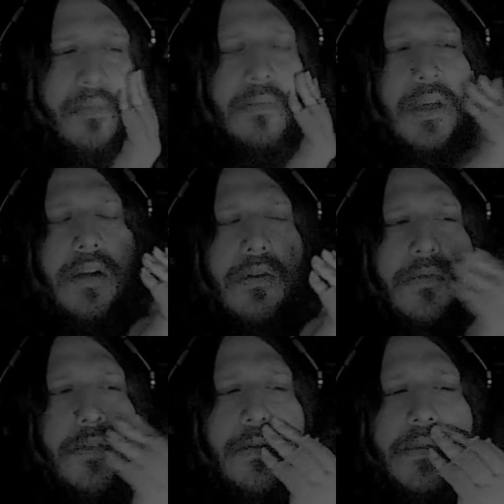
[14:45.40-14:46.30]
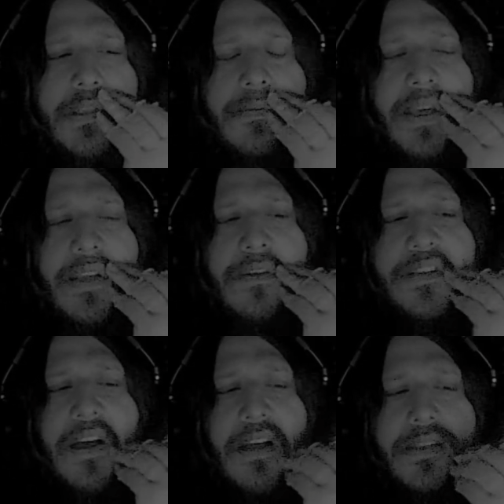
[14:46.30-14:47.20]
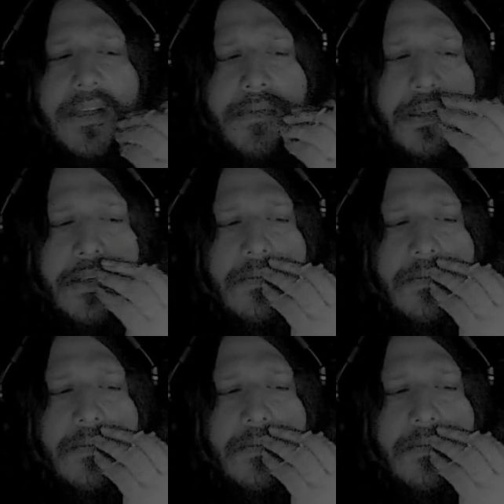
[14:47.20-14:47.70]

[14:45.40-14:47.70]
to make those concepts a little